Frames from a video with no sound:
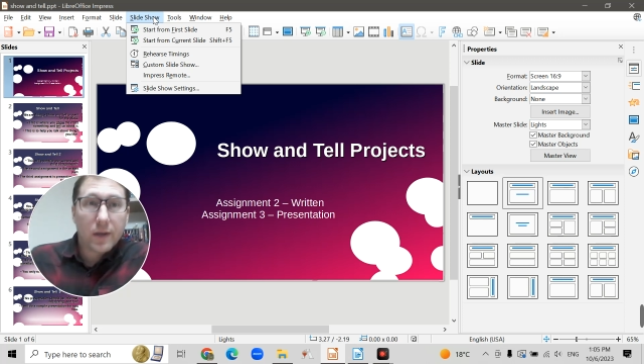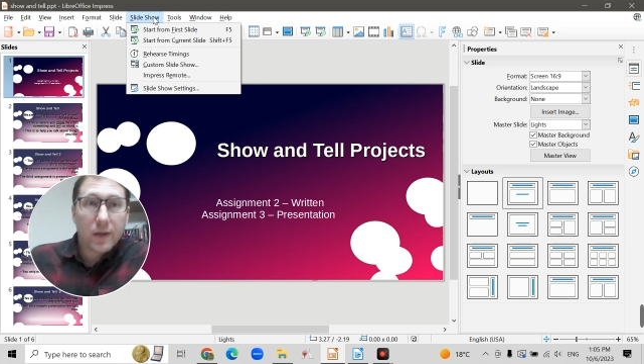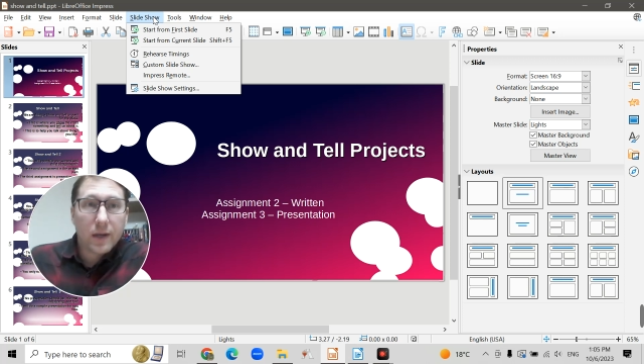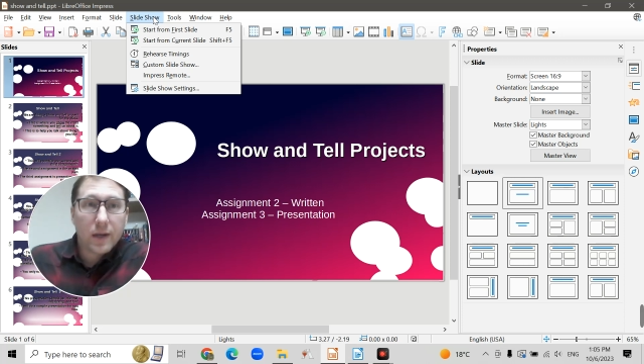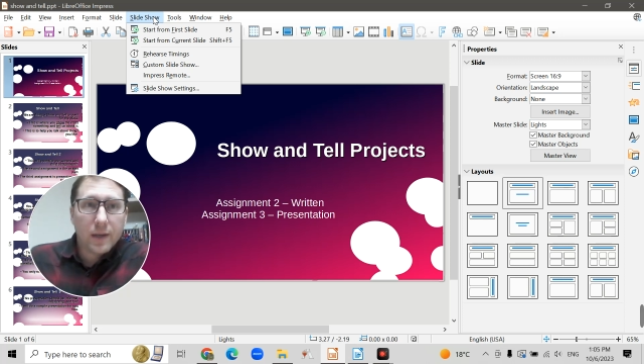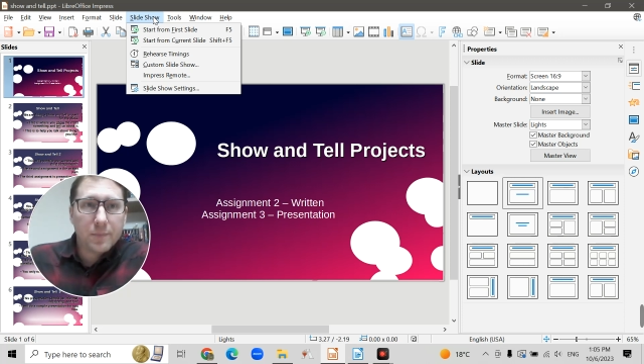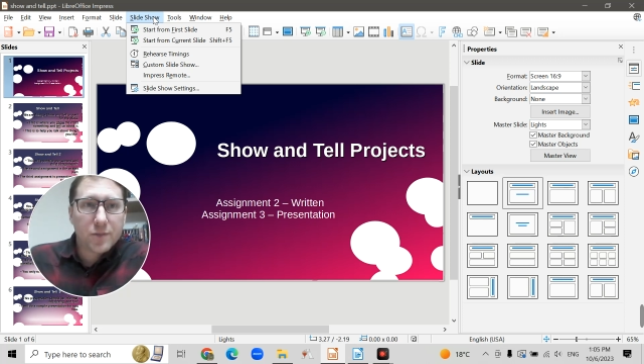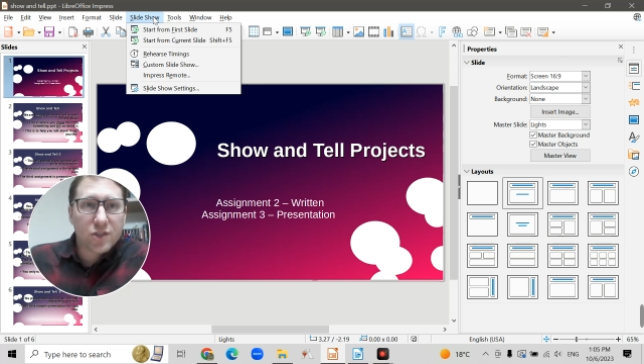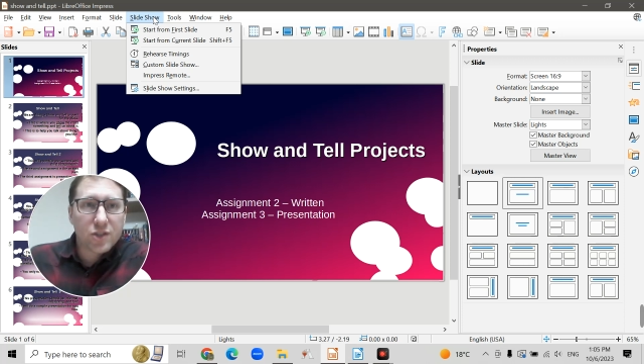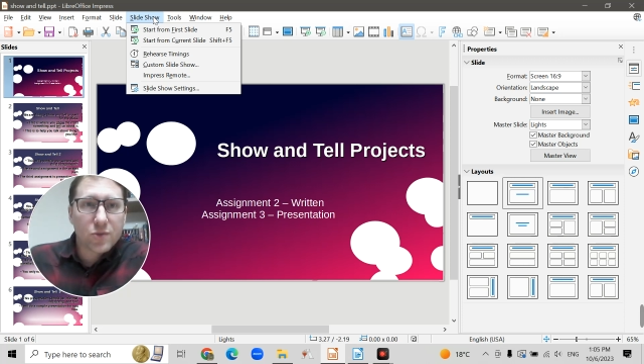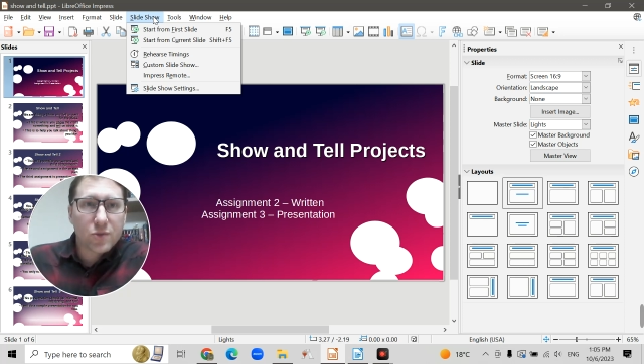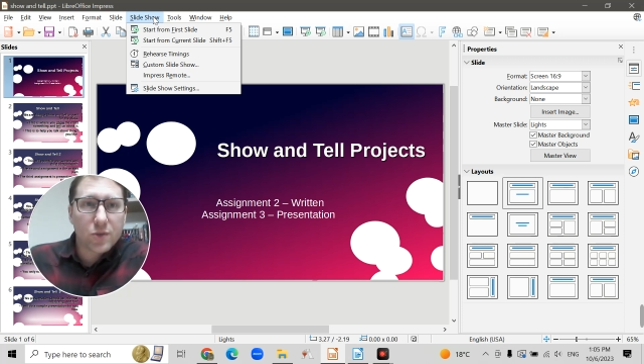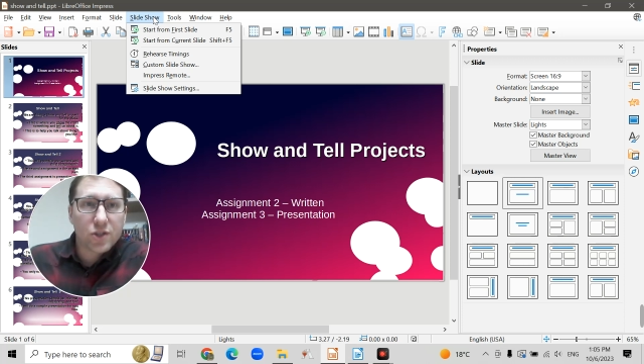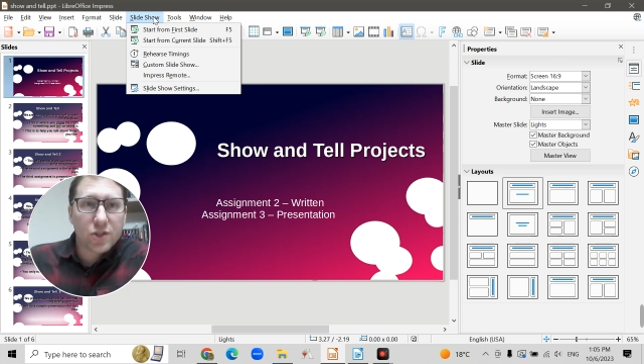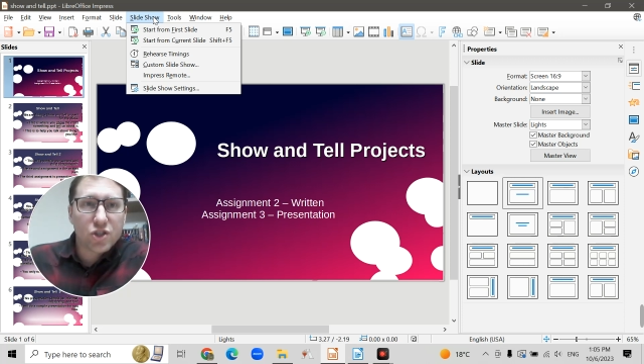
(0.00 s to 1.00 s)
I'm just
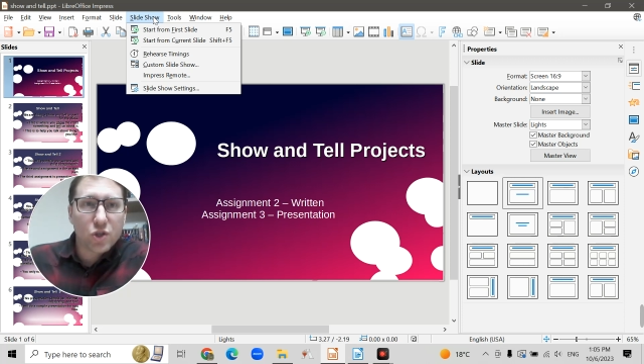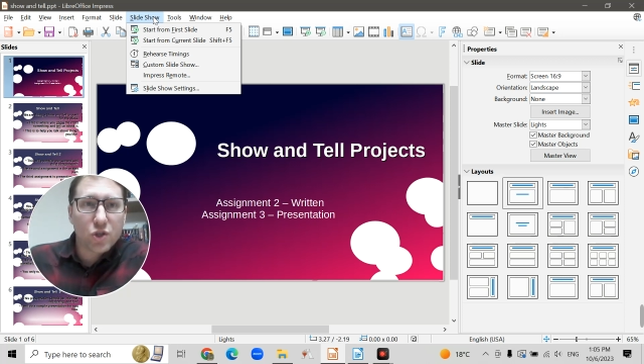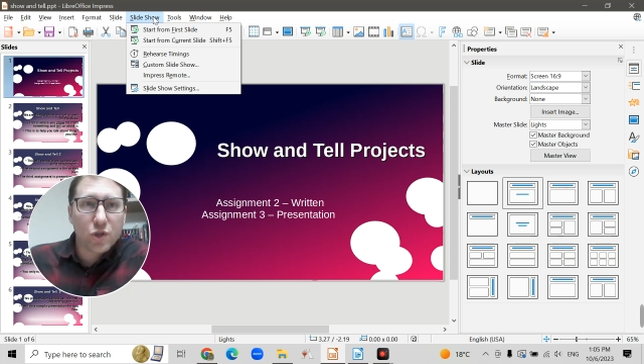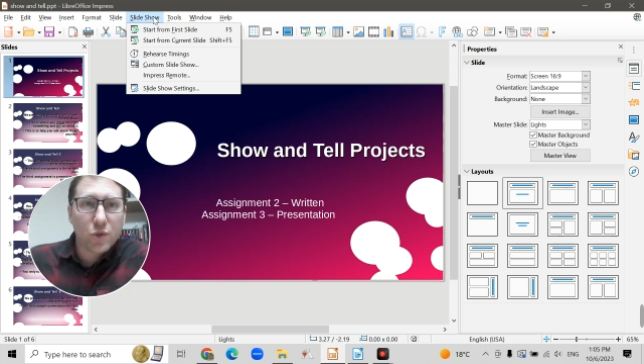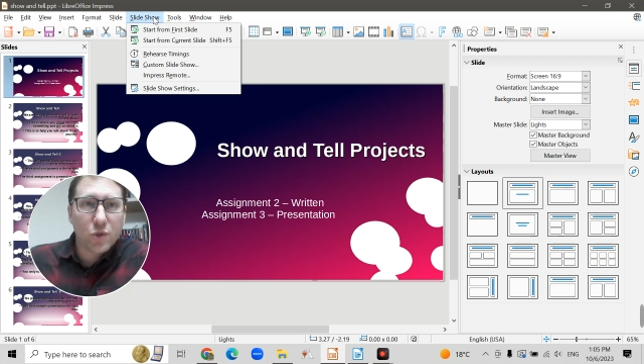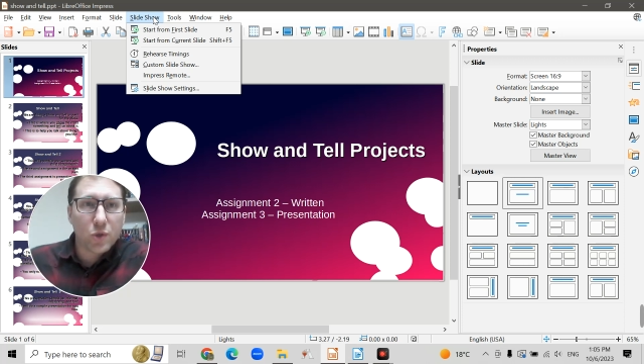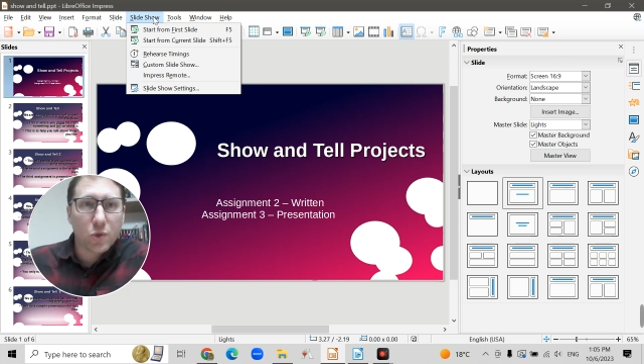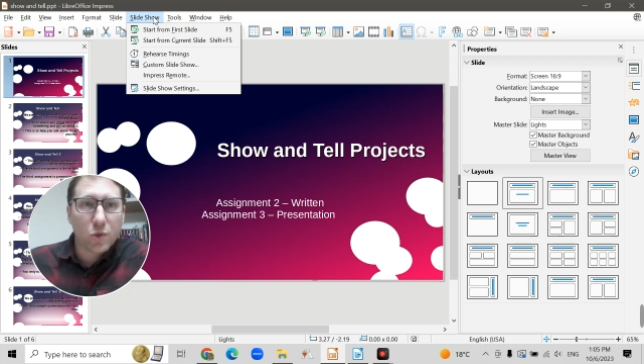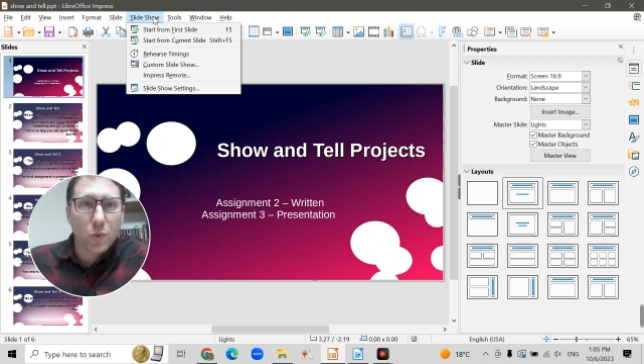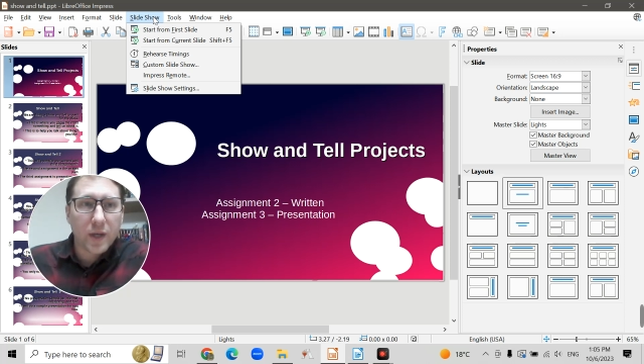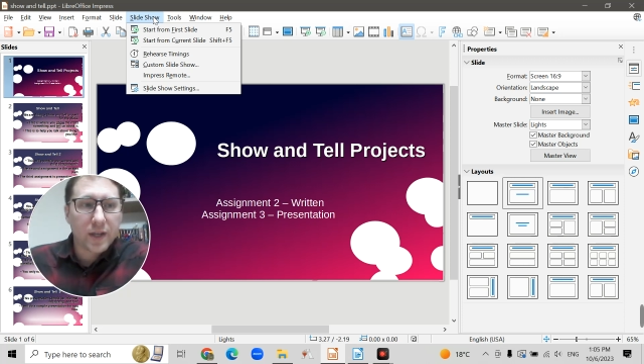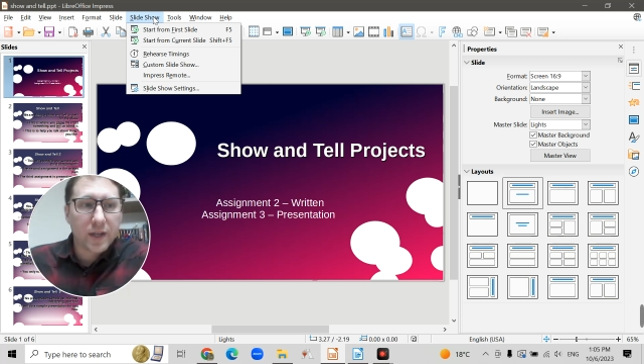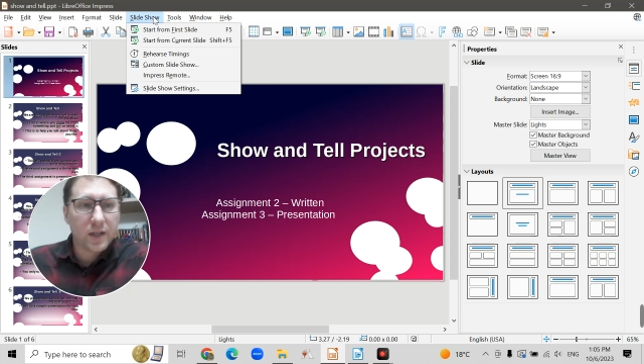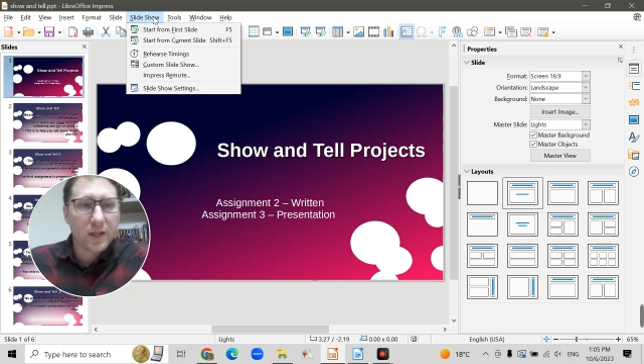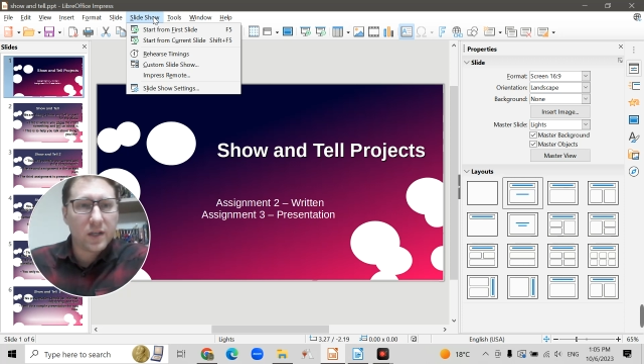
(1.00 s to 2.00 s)
going to show you a
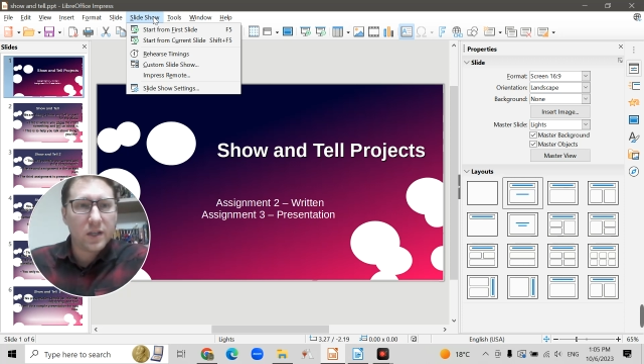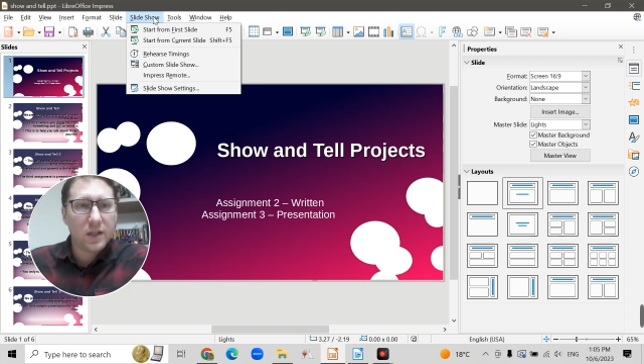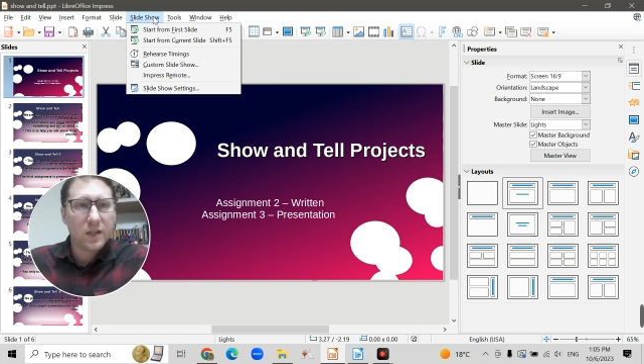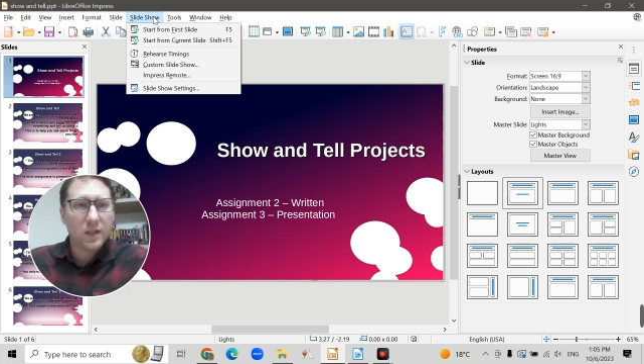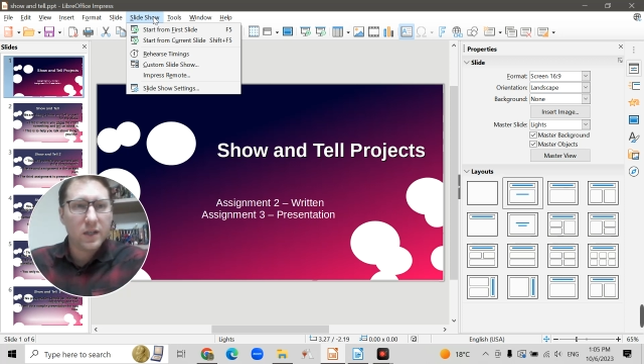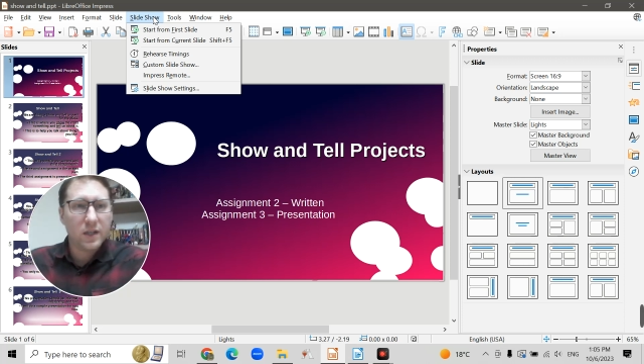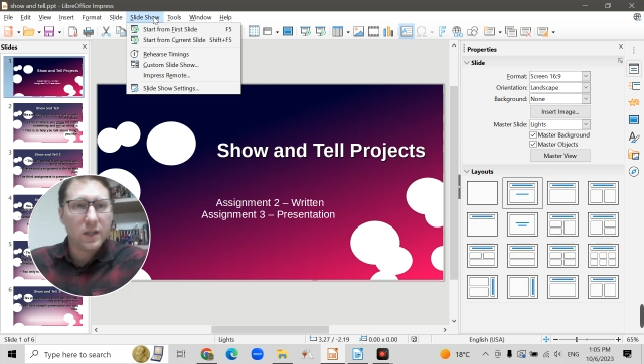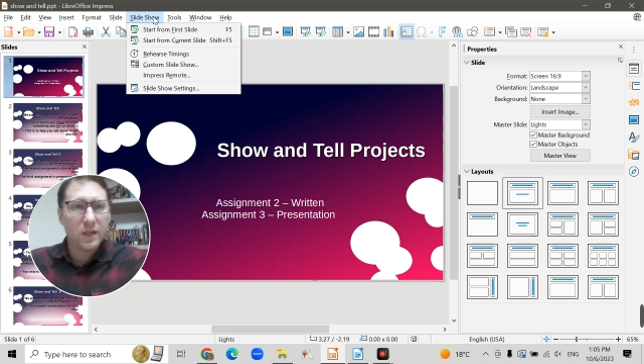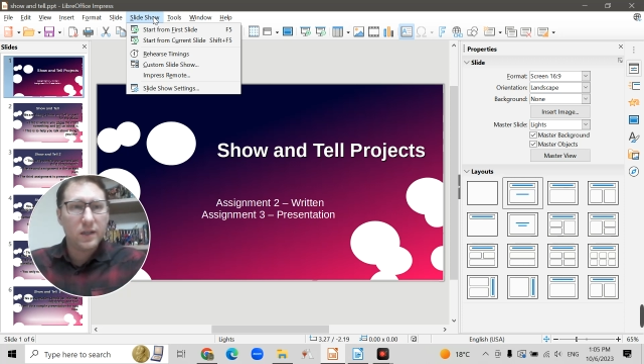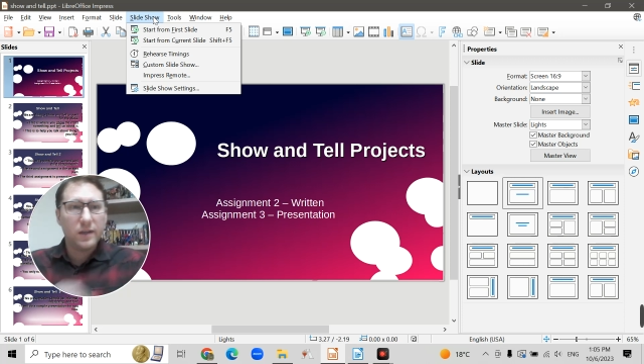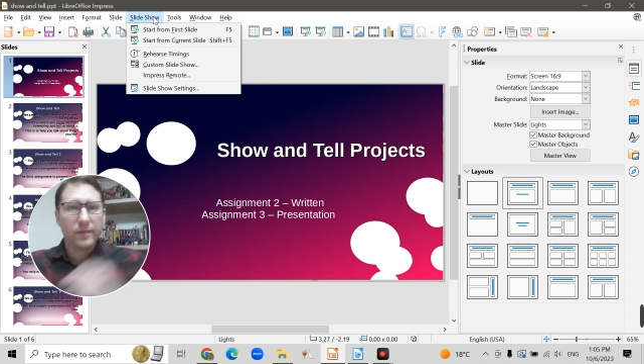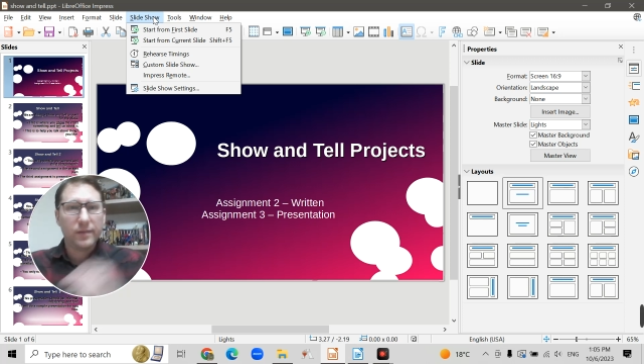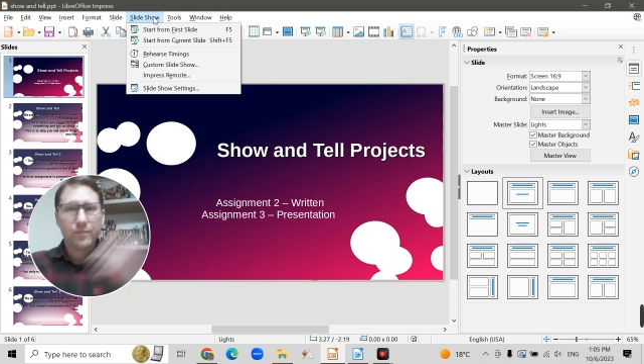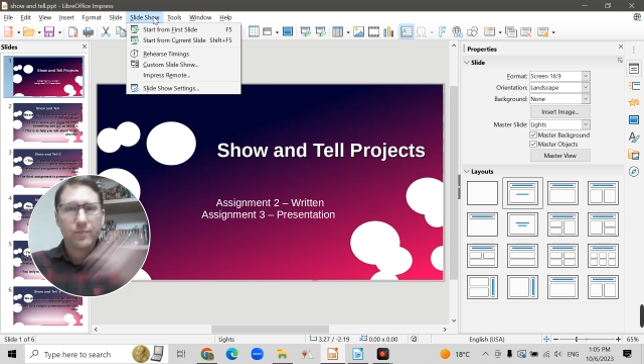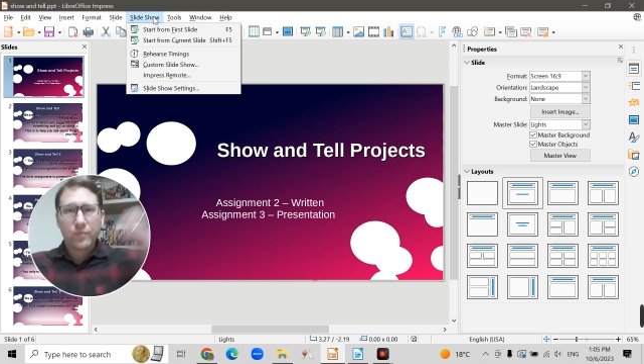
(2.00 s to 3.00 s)
quick
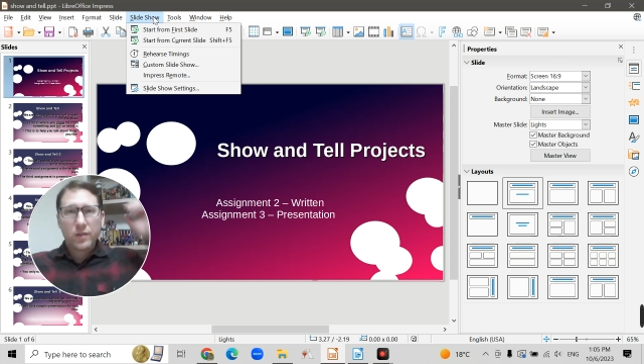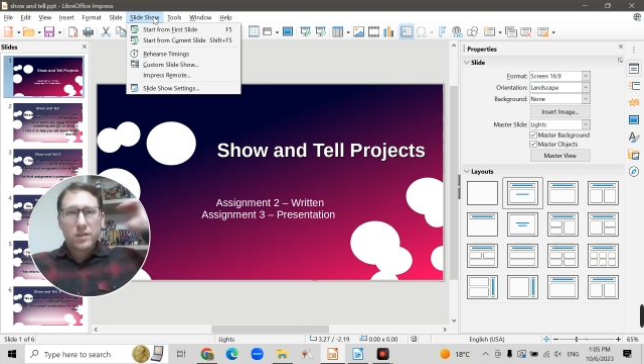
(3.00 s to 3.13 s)
slideshow